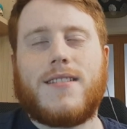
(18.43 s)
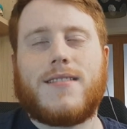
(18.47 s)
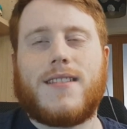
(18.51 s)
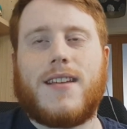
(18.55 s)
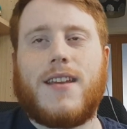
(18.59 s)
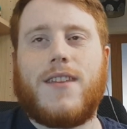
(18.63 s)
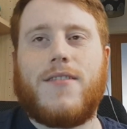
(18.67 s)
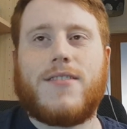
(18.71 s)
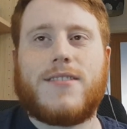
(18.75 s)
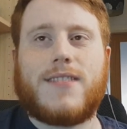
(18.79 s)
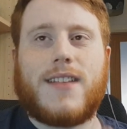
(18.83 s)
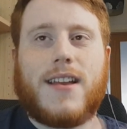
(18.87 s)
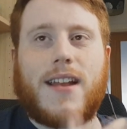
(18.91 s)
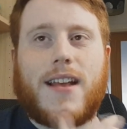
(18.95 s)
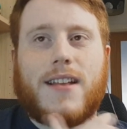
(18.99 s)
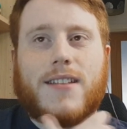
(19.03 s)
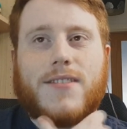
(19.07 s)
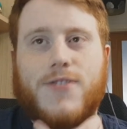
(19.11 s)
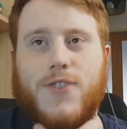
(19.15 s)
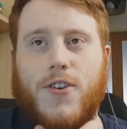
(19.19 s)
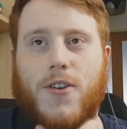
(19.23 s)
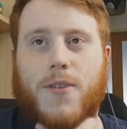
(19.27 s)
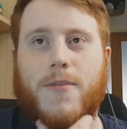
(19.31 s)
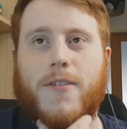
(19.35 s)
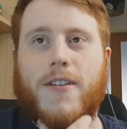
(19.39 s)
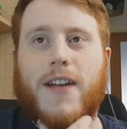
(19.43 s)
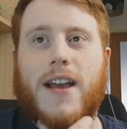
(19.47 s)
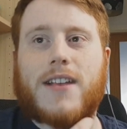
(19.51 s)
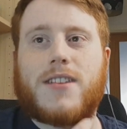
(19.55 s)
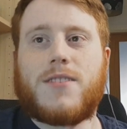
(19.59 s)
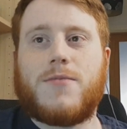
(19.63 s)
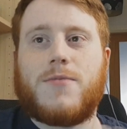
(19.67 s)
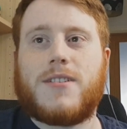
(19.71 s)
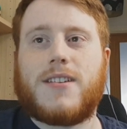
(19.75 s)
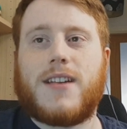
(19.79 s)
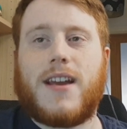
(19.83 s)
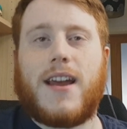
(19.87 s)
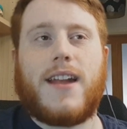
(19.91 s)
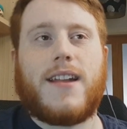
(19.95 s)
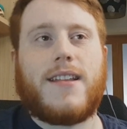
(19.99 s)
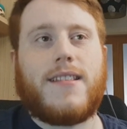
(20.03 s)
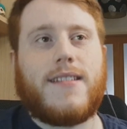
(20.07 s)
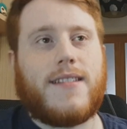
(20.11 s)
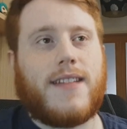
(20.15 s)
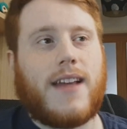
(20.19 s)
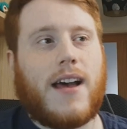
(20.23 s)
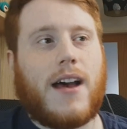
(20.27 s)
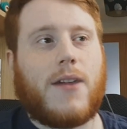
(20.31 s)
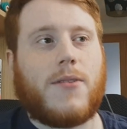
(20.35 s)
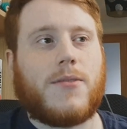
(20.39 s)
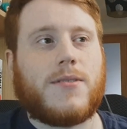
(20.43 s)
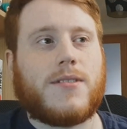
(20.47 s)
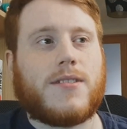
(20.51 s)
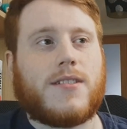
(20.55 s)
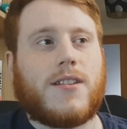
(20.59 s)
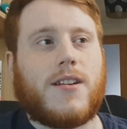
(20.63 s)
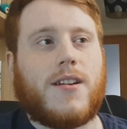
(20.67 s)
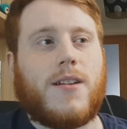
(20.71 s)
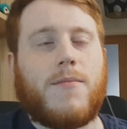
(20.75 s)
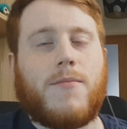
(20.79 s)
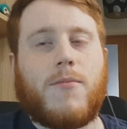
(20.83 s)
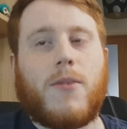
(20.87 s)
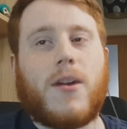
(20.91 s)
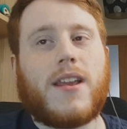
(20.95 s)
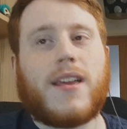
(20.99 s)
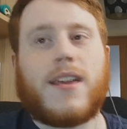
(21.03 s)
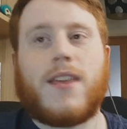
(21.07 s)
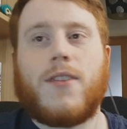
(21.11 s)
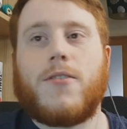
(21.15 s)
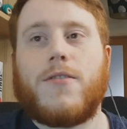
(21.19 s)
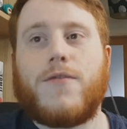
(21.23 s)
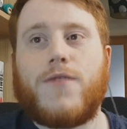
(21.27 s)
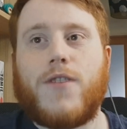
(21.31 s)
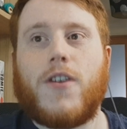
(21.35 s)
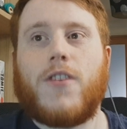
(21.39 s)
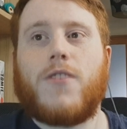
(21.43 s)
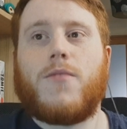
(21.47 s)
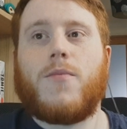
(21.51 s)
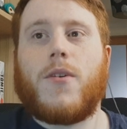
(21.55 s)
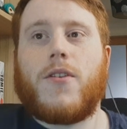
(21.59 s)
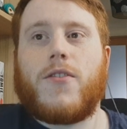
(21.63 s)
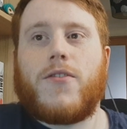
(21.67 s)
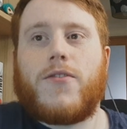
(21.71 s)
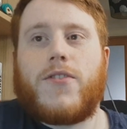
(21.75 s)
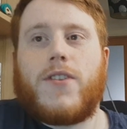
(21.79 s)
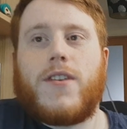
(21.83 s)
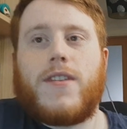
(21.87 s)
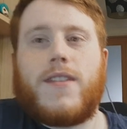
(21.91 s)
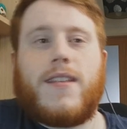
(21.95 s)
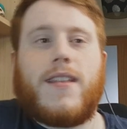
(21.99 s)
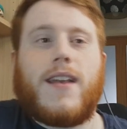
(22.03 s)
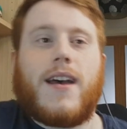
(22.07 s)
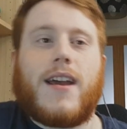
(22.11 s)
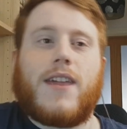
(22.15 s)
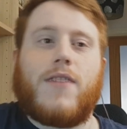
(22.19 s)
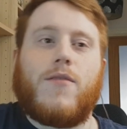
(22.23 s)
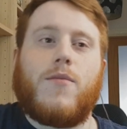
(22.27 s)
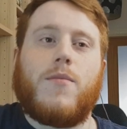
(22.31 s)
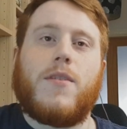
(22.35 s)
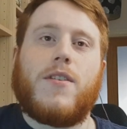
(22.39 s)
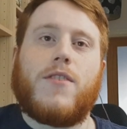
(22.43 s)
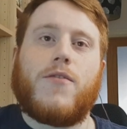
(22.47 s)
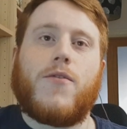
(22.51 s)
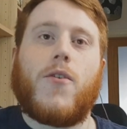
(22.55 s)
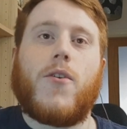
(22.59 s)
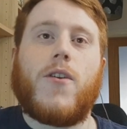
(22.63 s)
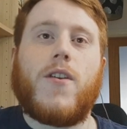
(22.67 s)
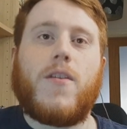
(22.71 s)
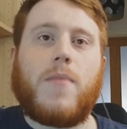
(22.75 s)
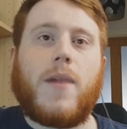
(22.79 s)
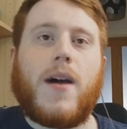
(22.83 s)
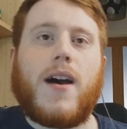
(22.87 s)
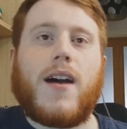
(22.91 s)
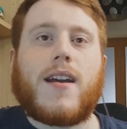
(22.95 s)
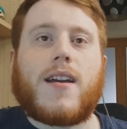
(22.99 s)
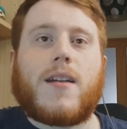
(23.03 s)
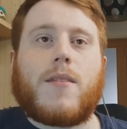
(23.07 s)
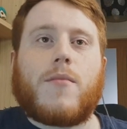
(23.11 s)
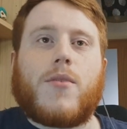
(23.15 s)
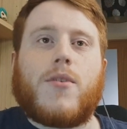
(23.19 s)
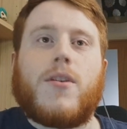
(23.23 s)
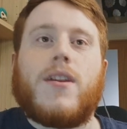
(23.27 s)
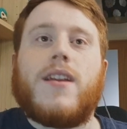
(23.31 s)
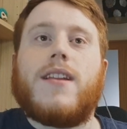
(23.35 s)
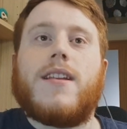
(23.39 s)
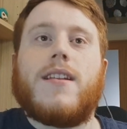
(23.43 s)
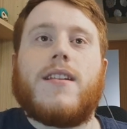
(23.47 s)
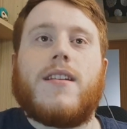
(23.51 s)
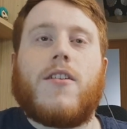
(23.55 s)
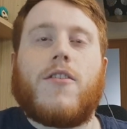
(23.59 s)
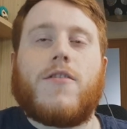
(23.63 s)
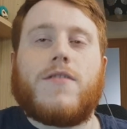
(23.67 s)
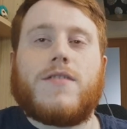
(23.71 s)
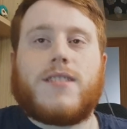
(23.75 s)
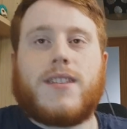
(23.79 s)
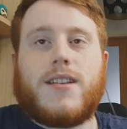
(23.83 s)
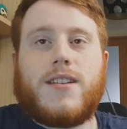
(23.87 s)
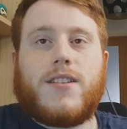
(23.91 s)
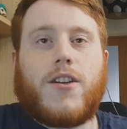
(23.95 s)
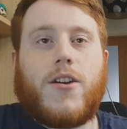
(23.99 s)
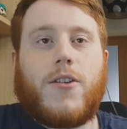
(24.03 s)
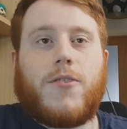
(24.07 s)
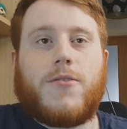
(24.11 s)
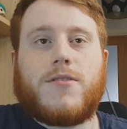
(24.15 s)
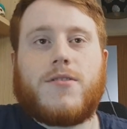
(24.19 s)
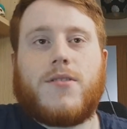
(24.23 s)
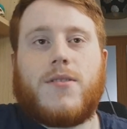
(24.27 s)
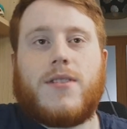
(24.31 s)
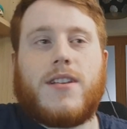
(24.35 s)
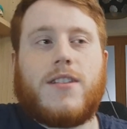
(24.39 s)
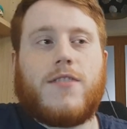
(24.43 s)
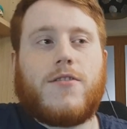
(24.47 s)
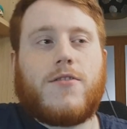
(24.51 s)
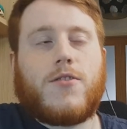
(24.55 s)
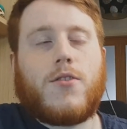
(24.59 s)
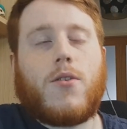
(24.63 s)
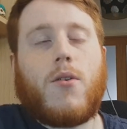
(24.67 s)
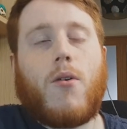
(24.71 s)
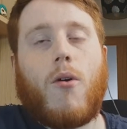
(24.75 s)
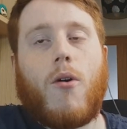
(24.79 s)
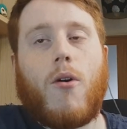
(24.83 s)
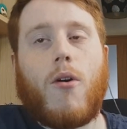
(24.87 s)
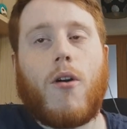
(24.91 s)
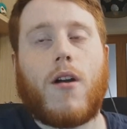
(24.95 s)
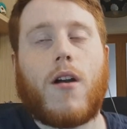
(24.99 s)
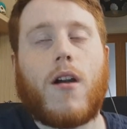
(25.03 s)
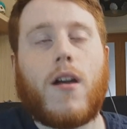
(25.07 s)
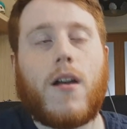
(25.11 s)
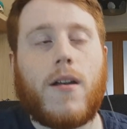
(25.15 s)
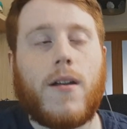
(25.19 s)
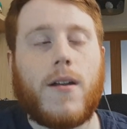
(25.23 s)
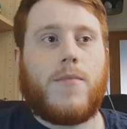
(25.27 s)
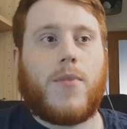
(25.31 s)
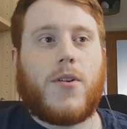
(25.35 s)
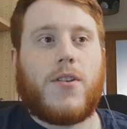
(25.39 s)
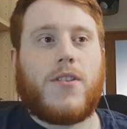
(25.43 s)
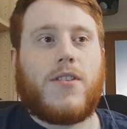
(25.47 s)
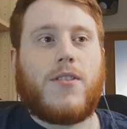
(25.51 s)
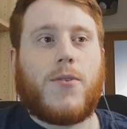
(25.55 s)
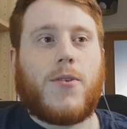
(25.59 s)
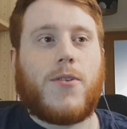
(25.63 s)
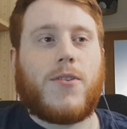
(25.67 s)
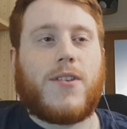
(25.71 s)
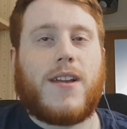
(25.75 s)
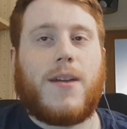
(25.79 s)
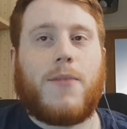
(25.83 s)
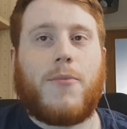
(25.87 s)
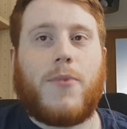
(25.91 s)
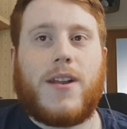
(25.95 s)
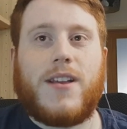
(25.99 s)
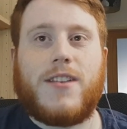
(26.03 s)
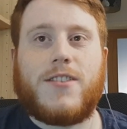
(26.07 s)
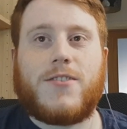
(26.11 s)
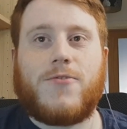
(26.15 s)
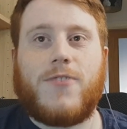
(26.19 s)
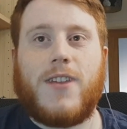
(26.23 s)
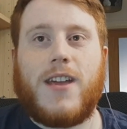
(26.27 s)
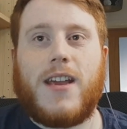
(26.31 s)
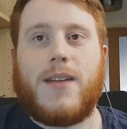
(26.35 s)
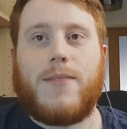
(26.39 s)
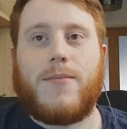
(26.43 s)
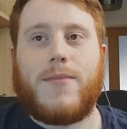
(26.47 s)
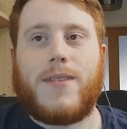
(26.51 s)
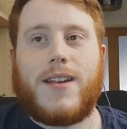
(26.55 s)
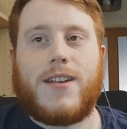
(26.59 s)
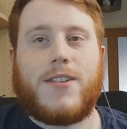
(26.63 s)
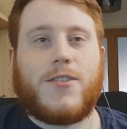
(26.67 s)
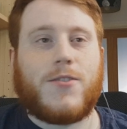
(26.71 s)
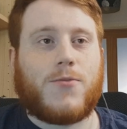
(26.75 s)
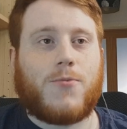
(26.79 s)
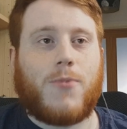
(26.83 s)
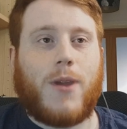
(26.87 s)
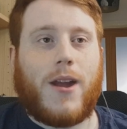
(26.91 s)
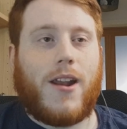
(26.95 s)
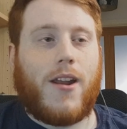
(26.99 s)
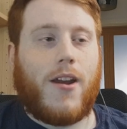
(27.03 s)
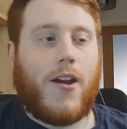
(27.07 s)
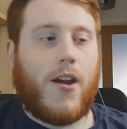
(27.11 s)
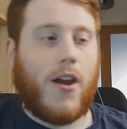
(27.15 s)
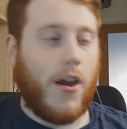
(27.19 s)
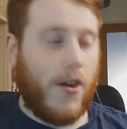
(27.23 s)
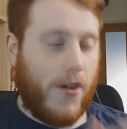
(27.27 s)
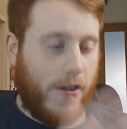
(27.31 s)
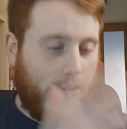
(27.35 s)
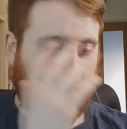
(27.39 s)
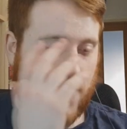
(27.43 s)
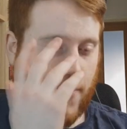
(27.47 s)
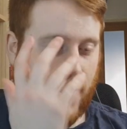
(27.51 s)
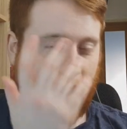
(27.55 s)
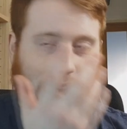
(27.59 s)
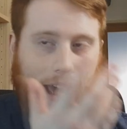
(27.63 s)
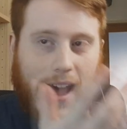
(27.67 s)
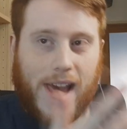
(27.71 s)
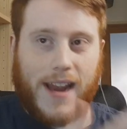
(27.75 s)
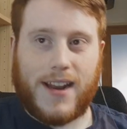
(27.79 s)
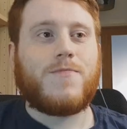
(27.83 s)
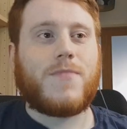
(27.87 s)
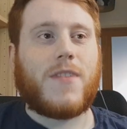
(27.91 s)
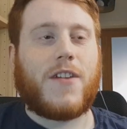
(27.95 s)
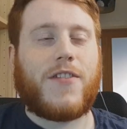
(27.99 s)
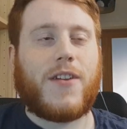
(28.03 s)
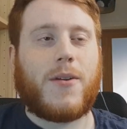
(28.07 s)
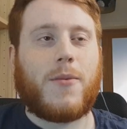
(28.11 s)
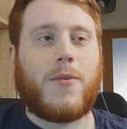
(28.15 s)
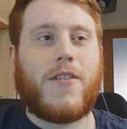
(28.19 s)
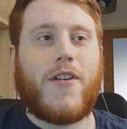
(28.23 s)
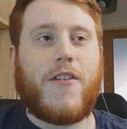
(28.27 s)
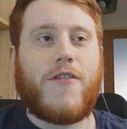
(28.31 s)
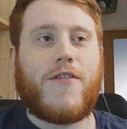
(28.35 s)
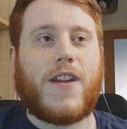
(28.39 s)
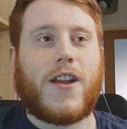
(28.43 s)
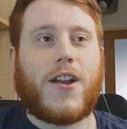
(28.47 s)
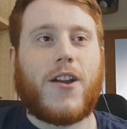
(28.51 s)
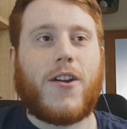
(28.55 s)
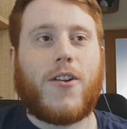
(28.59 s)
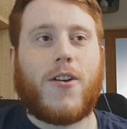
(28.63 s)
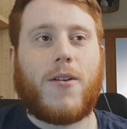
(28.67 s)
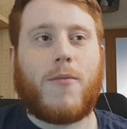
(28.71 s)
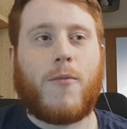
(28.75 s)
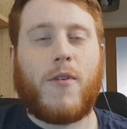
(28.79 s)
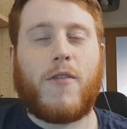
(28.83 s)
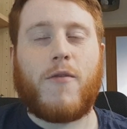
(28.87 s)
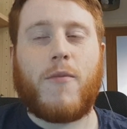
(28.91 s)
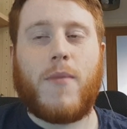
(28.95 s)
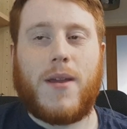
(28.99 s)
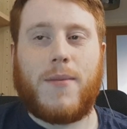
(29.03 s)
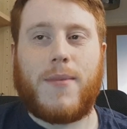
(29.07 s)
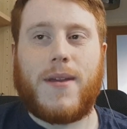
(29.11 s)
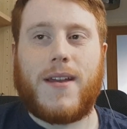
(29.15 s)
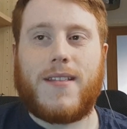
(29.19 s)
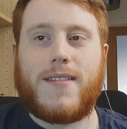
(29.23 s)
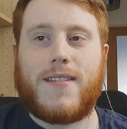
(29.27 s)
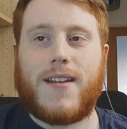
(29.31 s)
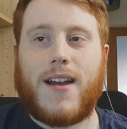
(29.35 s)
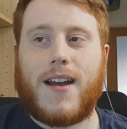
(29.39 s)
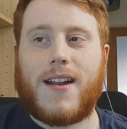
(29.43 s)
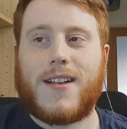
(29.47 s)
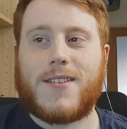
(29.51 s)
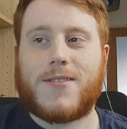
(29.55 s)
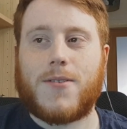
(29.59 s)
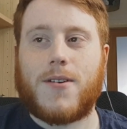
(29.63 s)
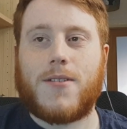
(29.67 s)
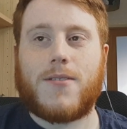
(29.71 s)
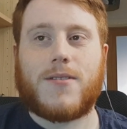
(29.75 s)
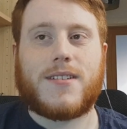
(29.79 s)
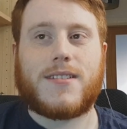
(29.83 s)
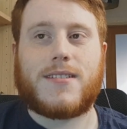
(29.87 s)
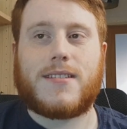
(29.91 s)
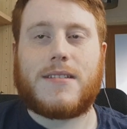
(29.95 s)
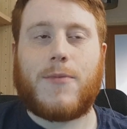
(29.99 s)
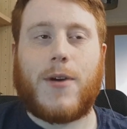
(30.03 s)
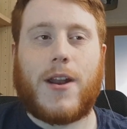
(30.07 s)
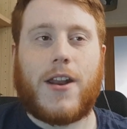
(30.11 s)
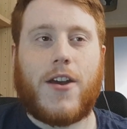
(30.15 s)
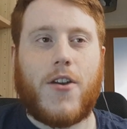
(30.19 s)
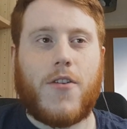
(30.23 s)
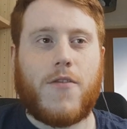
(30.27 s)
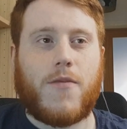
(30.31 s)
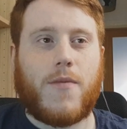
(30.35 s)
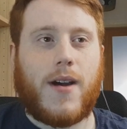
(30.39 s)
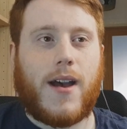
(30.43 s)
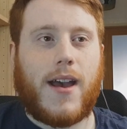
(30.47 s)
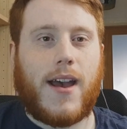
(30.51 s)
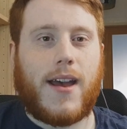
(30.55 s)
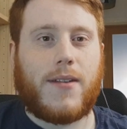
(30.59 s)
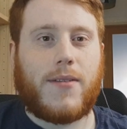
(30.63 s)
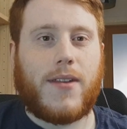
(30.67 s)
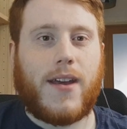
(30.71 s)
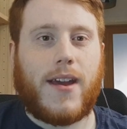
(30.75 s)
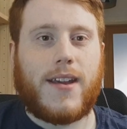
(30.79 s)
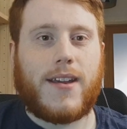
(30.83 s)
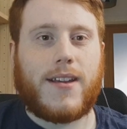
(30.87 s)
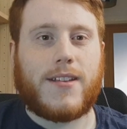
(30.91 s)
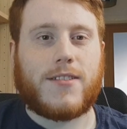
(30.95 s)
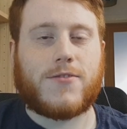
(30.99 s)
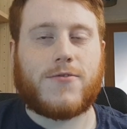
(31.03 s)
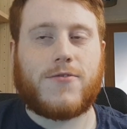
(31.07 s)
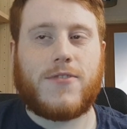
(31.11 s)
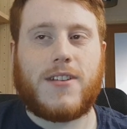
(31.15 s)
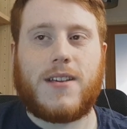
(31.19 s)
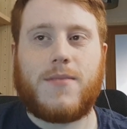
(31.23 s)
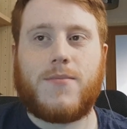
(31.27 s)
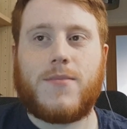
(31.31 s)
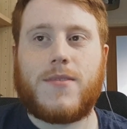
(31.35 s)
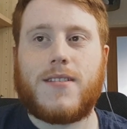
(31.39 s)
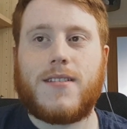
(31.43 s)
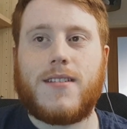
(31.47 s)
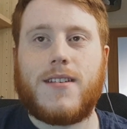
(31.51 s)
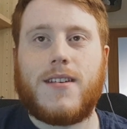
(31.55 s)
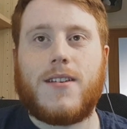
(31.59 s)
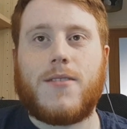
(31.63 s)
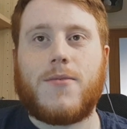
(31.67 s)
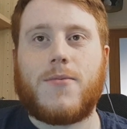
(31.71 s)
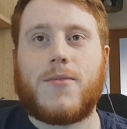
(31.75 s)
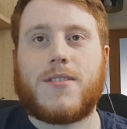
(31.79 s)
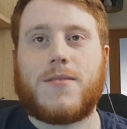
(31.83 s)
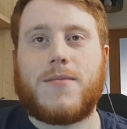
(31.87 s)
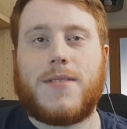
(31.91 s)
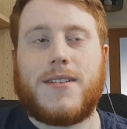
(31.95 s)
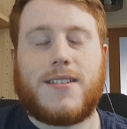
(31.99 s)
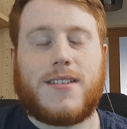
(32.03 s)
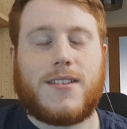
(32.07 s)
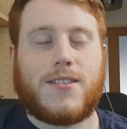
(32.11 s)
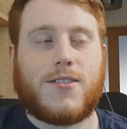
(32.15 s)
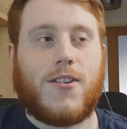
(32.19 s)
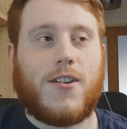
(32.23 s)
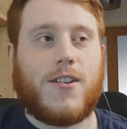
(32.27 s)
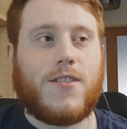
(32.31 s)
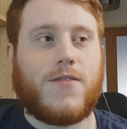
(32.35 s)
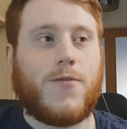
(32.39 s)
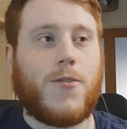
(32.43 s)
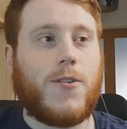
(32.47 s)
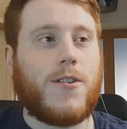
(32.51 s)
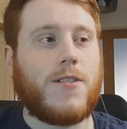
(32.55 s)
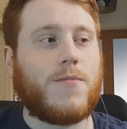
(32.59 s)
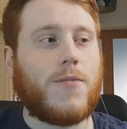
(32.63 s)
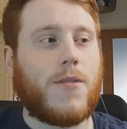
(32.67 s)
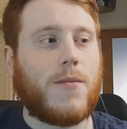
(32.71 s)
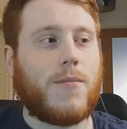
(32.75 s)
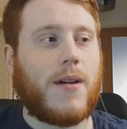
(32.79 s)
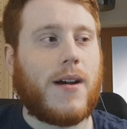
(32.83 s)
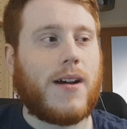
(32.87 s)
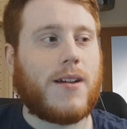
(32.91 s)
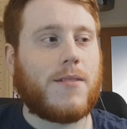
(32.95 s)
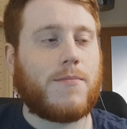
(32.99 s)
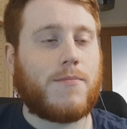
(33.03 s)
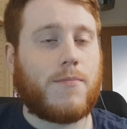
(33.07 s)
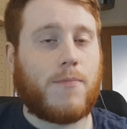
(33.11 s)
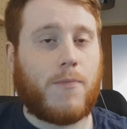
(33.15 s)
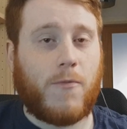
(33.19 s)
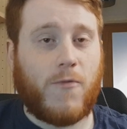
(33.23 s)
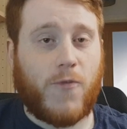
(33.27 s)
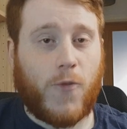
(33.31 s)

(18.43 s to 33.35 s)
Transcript: Because I even said at the start of my reaction, which I edited out, was when he killed the first monster. Did that give him his voice back? Well, he didn't obviously know, so he didn't talk. But towards the end when he screamed, it just went over my head. I think with everything going on with me being tired as well, it just went over my head that he screamed, which means he's got his voice put back.